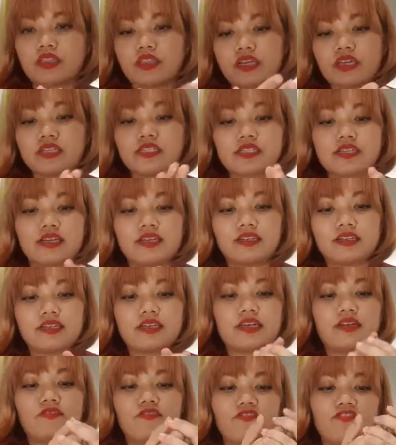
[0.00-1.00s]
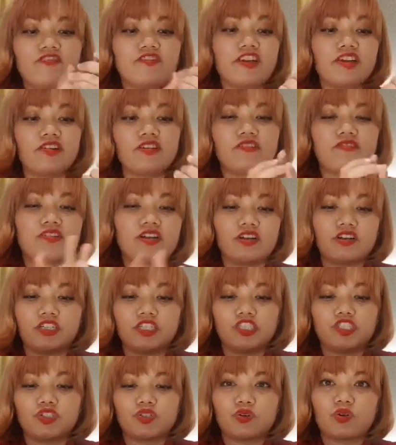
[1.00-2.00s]
things can get very
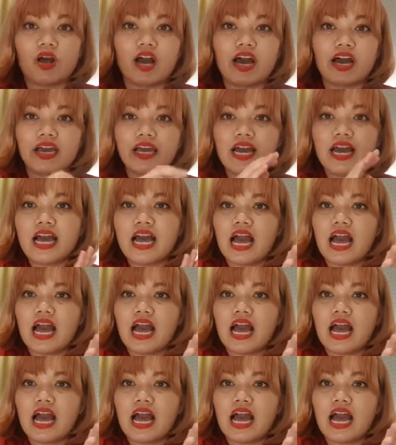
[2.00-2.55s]
very dry